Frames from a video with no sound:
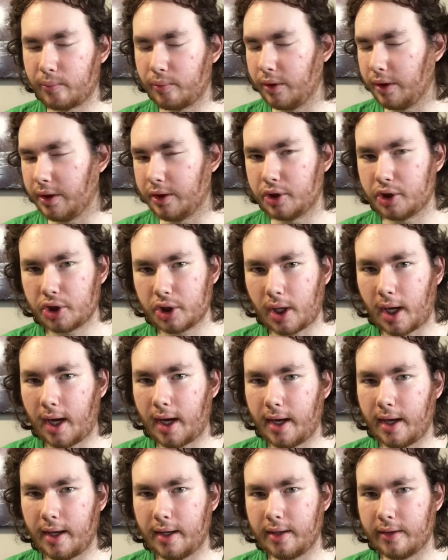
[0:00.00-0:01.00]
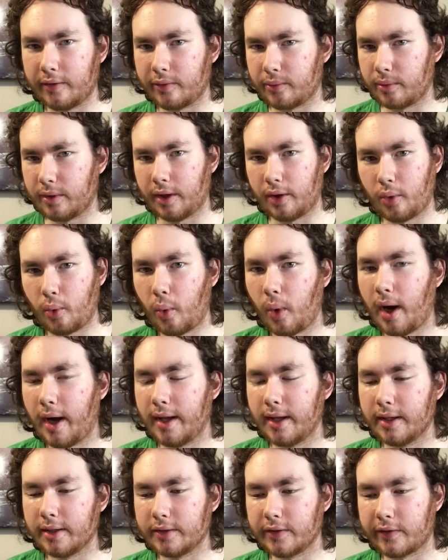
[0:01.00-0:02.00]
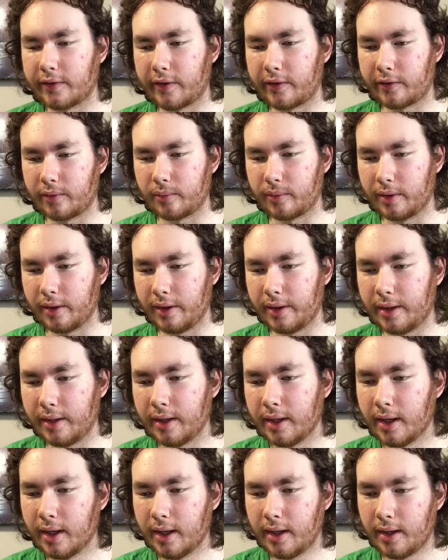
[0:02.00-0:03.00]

really shy, is really quiet, just doesn't really,